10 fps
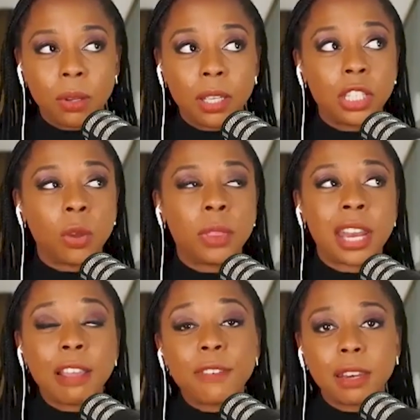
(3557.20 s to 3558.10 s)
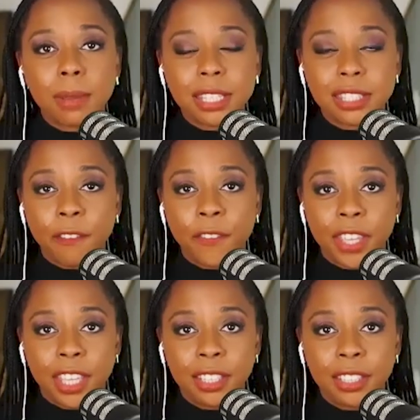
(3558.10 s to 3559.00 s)
you know, that I find myself
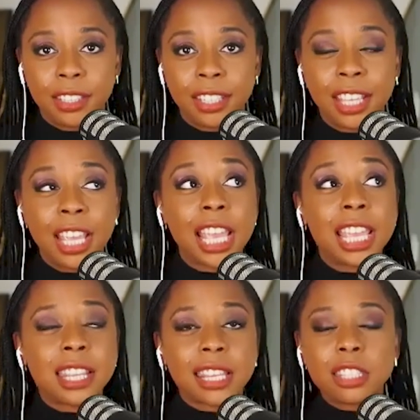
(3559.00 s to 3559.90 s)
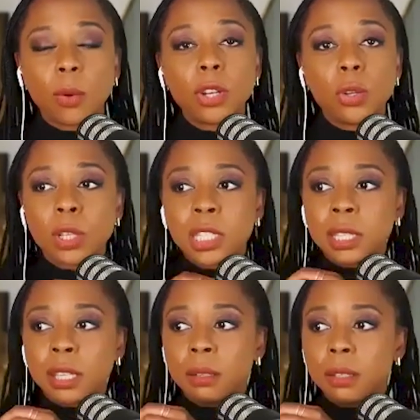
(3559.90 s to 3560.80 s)
in, is as someone who is
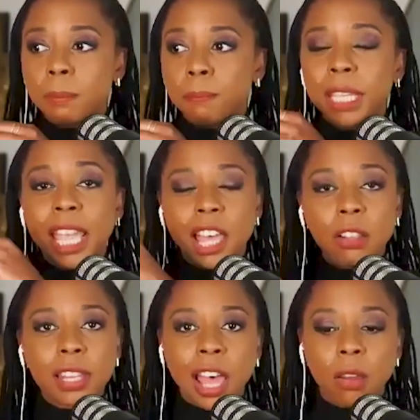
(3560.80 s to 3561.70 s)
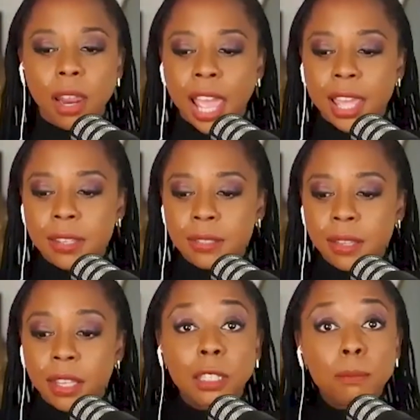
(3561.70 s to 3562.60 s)
being held out as
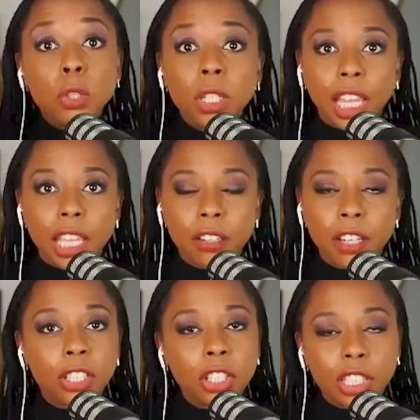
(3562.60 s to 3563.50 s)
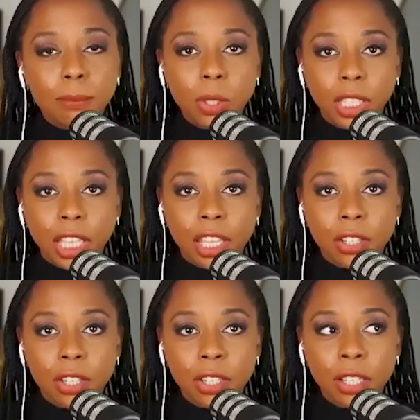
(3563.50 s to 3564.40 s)
a communicator, a good
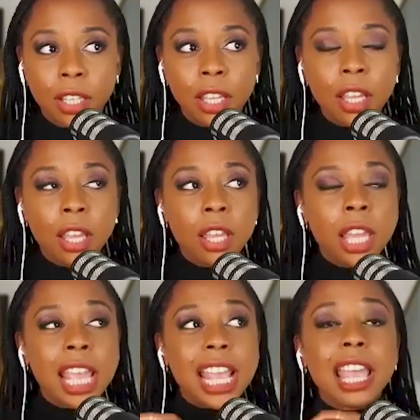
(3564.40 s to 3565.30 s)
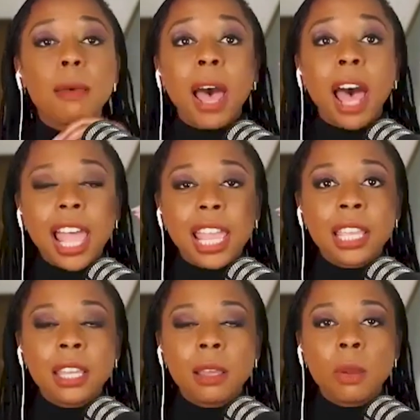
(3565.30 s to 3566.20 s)
communicator. Am I,
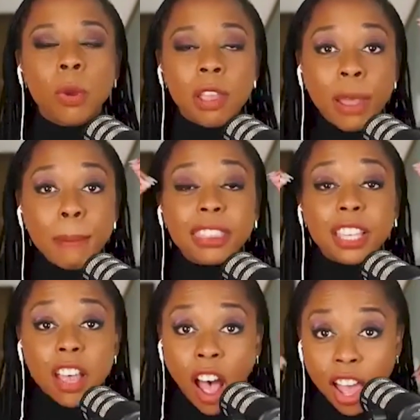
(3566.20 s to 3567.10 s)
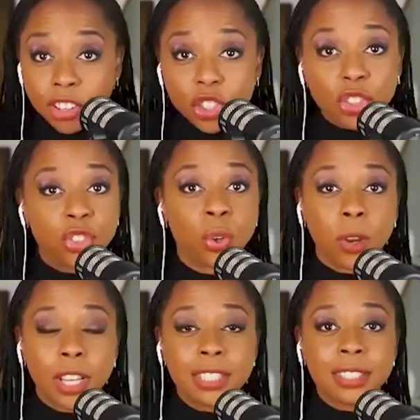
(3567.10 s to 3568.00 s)
if I make the conscious
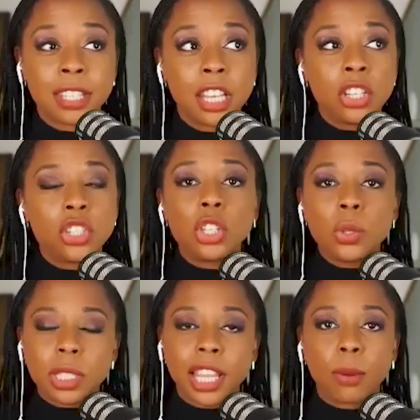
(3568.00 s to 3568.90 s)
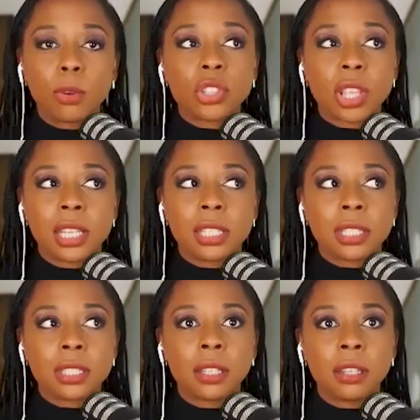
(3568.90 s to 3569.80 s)
choice to use language that
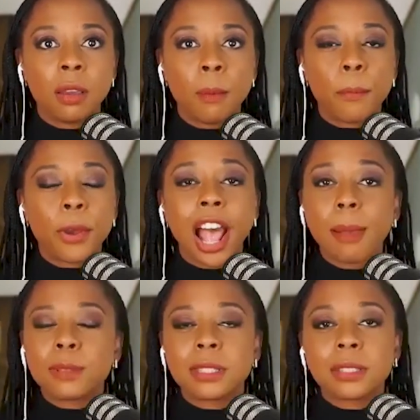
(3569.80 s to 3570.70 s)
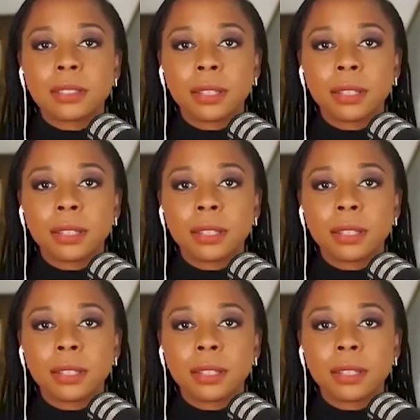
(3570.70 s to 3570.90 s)
is perhaps